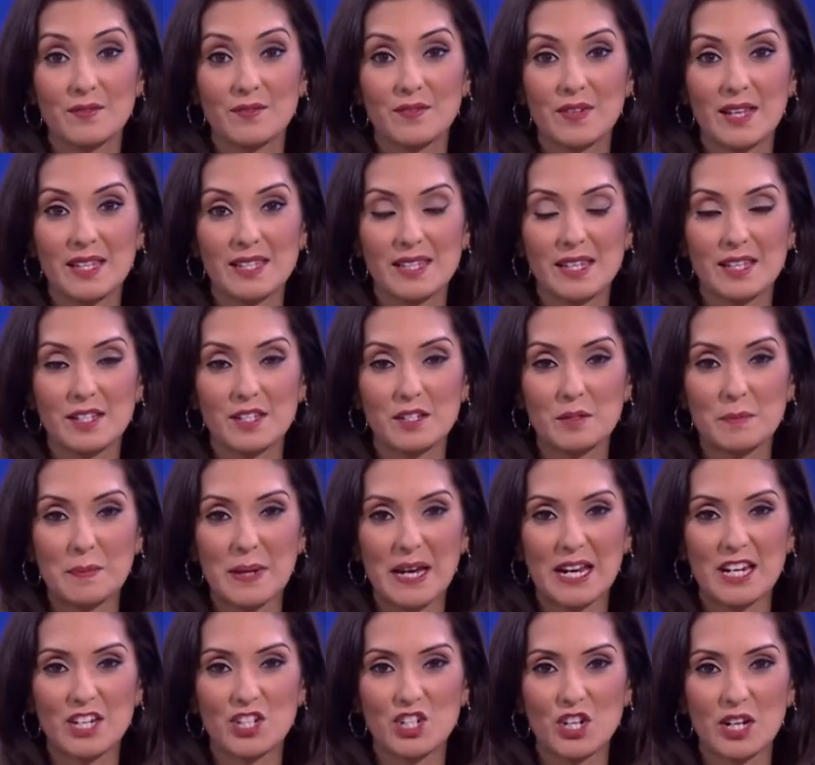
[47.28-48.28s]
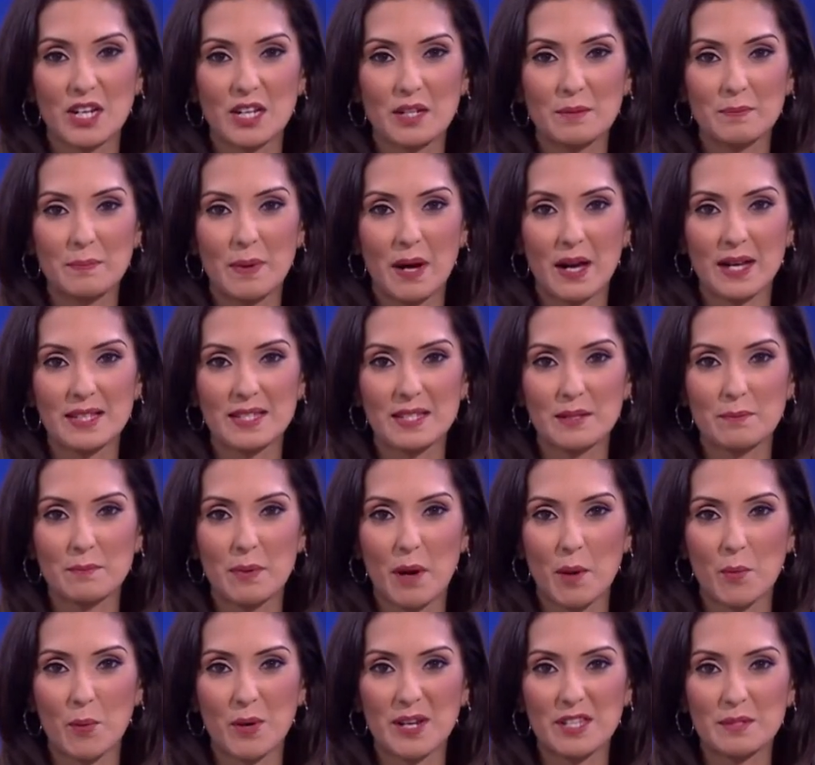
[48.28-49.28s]
visit to Beijing by
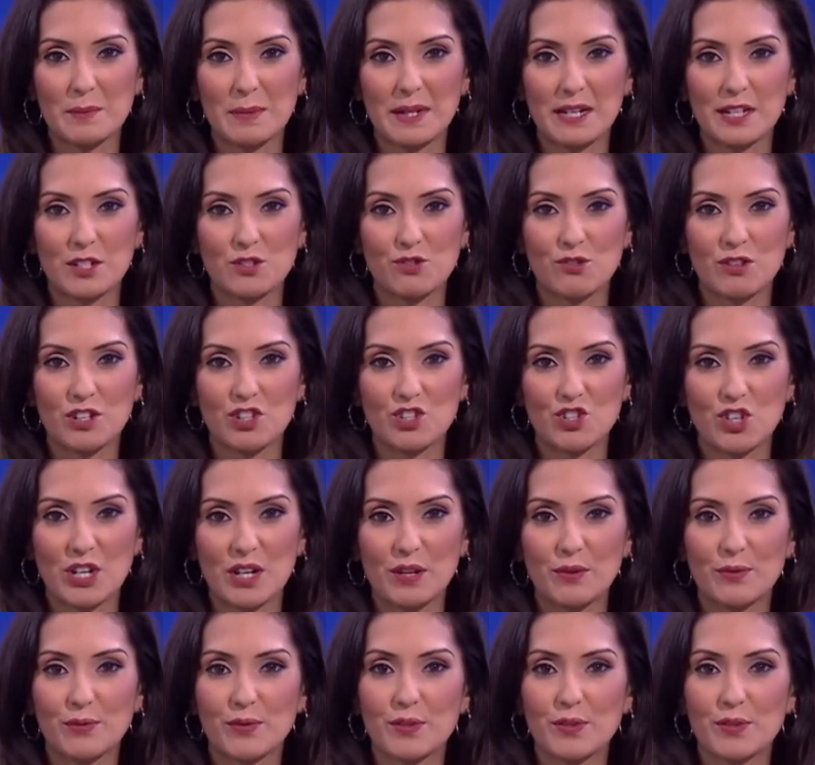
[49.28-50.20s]
Zimbabwe's military chief